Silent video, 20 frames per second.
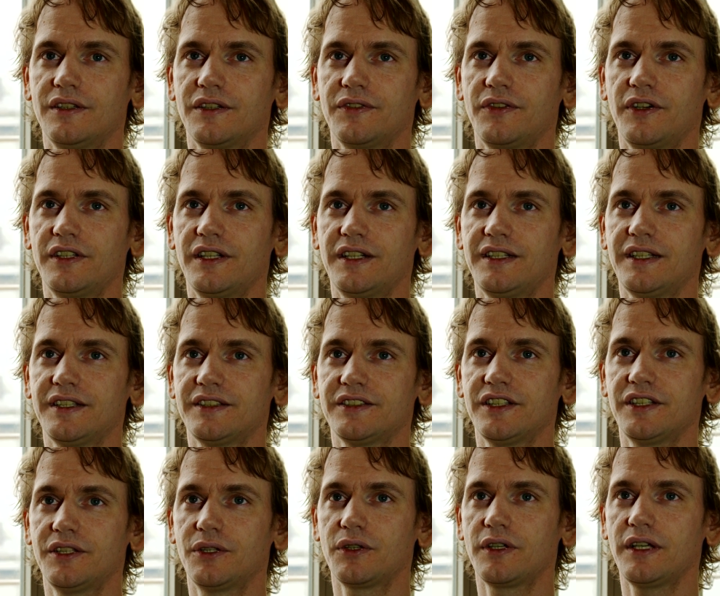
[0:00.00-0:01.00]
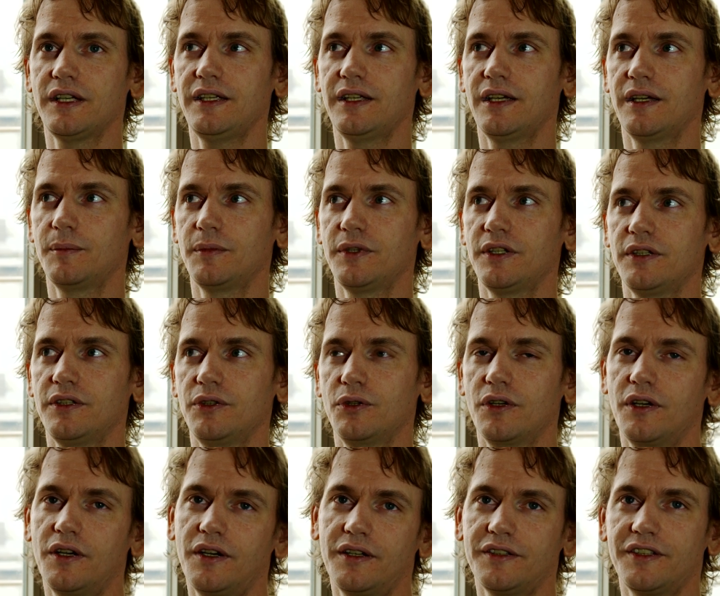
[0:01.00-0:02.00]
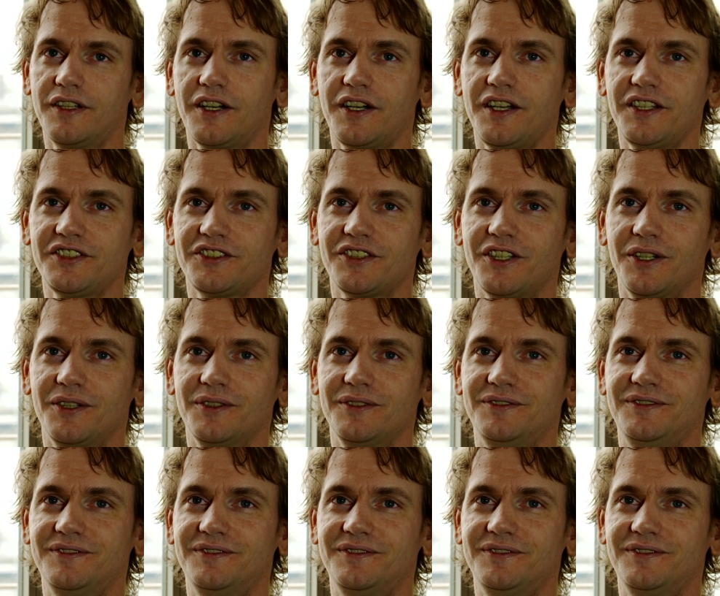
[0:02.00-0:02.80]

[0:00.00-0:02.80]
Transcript: Finally they said, okay, I mean, you are under arrest now.